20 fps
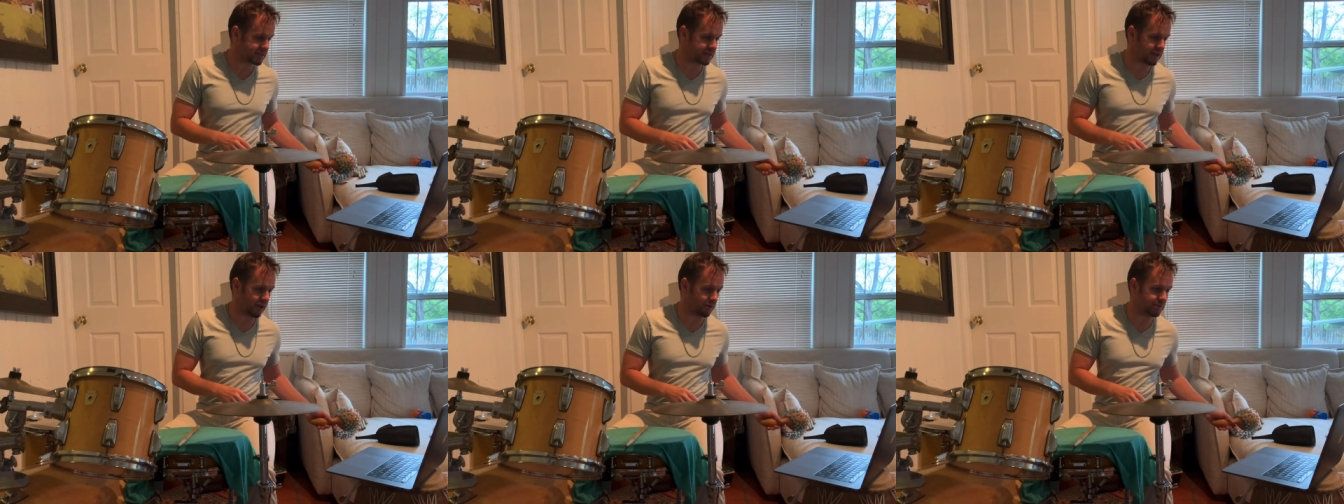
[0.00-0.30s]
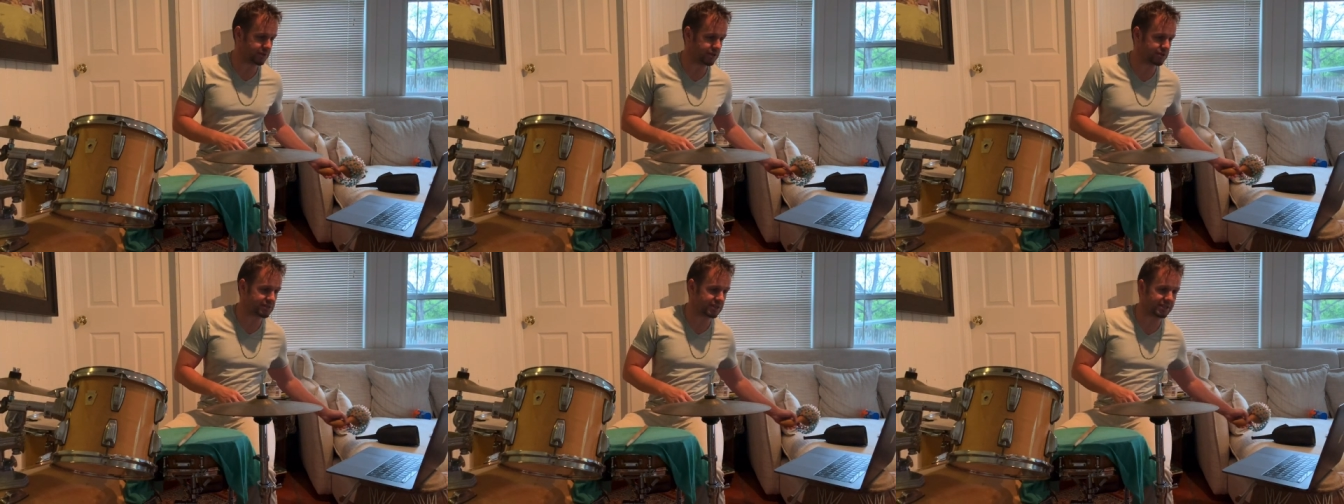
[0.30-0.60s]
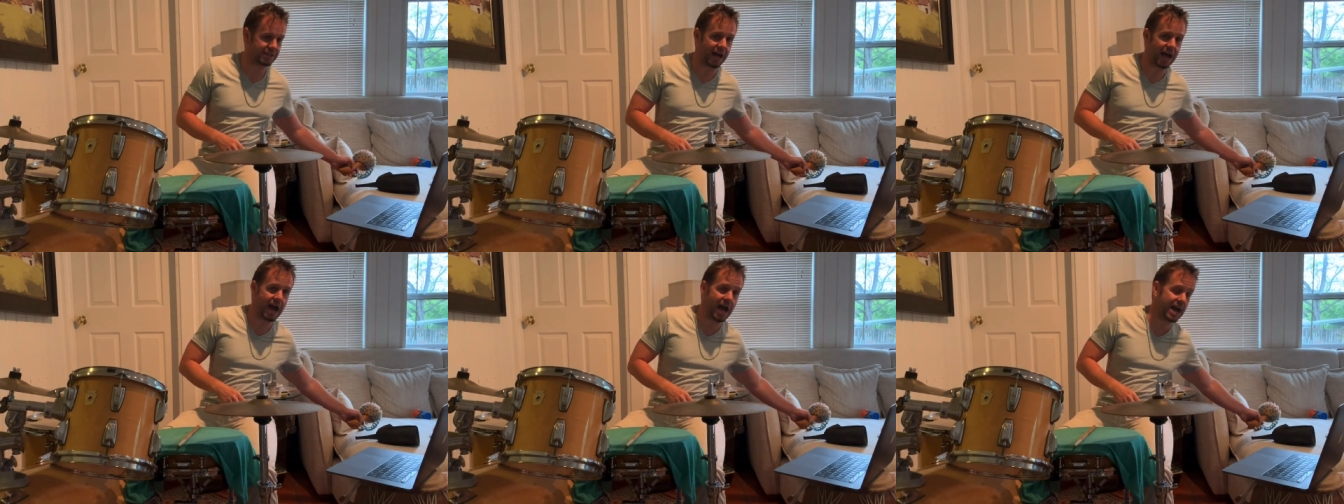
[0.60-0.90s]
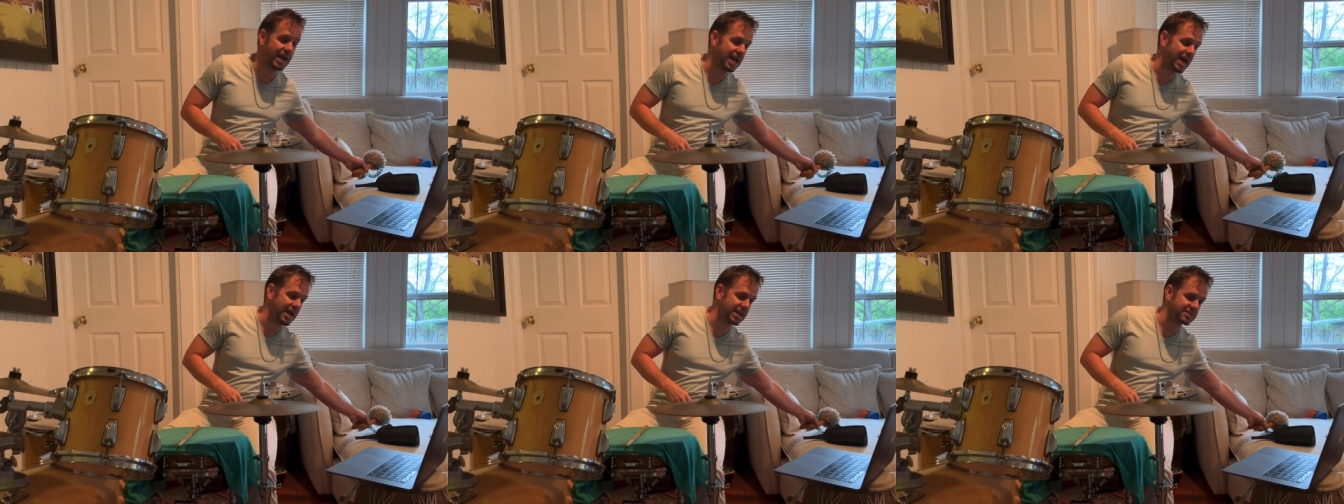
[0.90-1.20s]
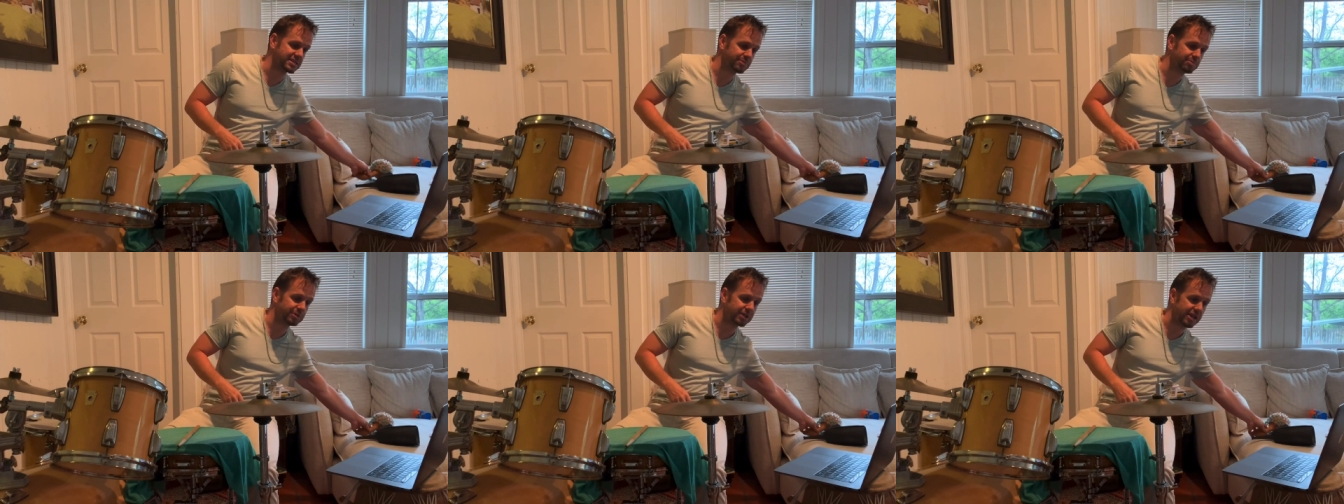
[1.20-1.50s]
I'll be using the hi-hat
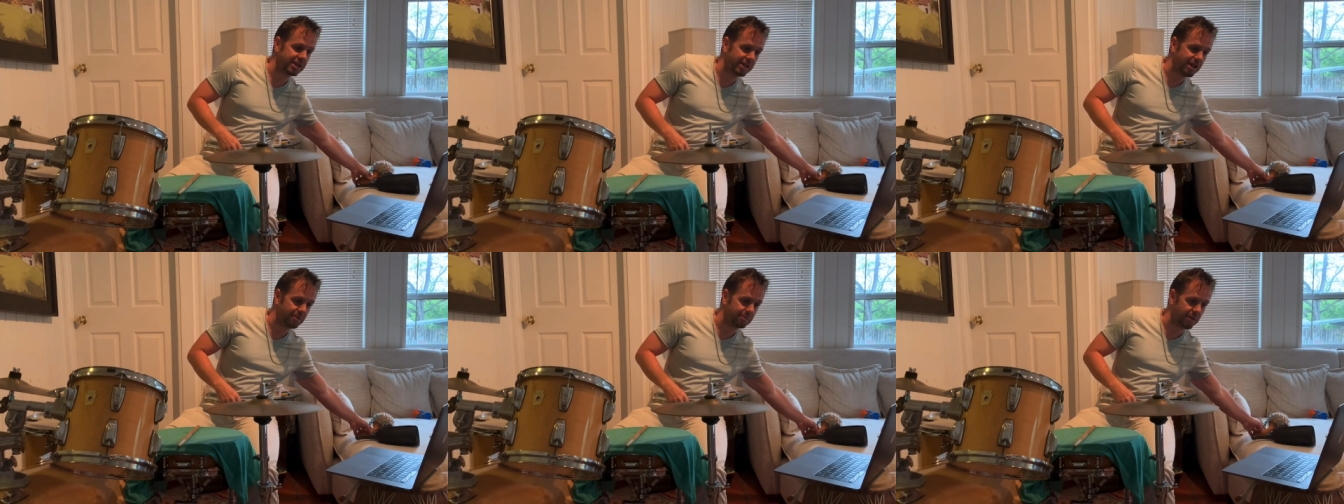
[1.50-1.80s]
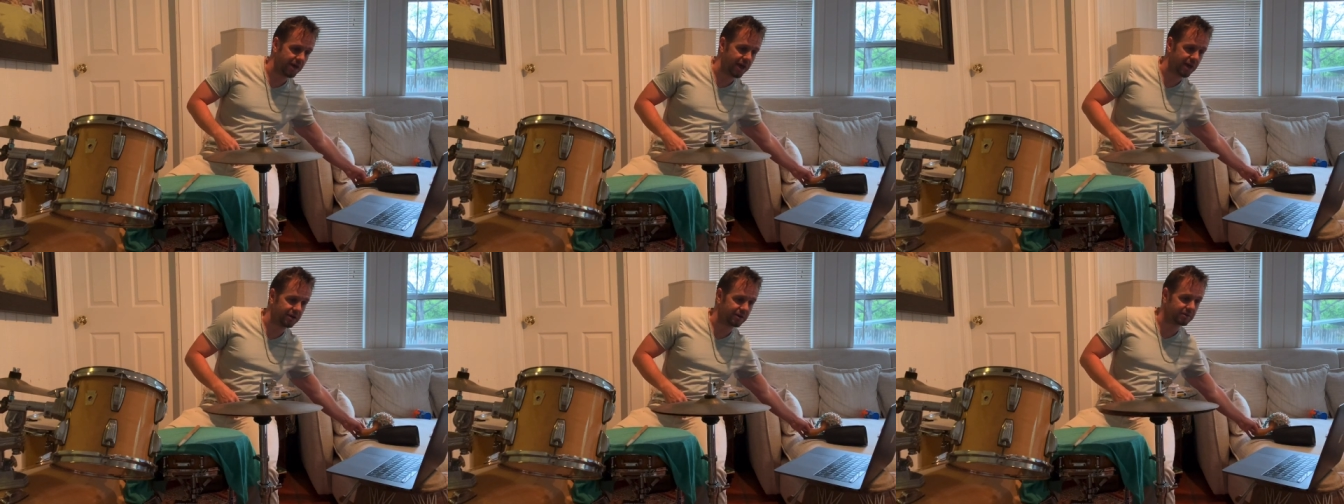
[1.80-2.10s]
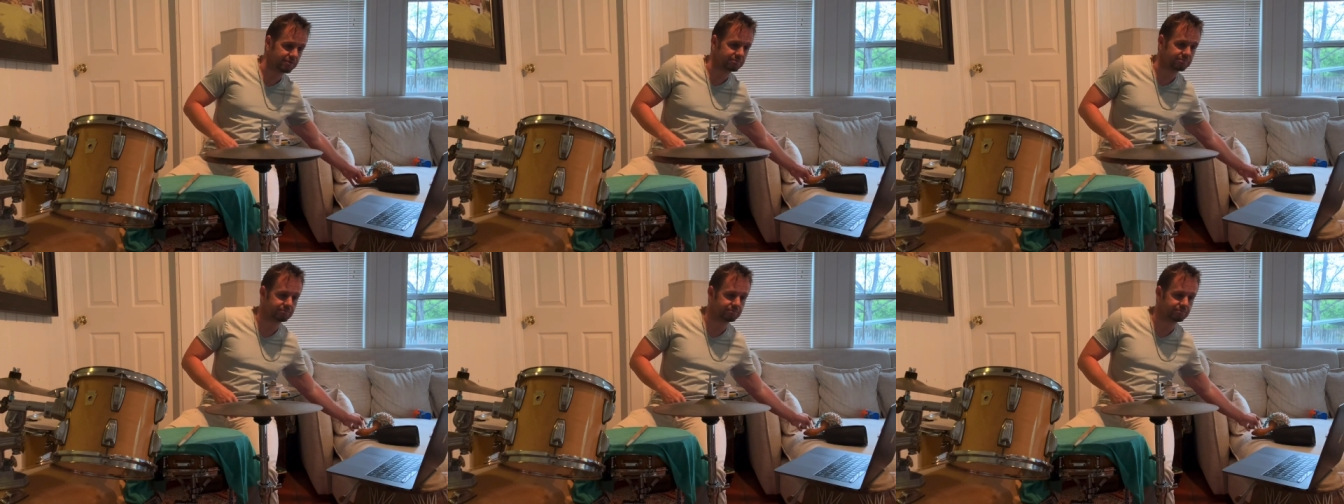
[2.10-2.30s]
to play that pattern.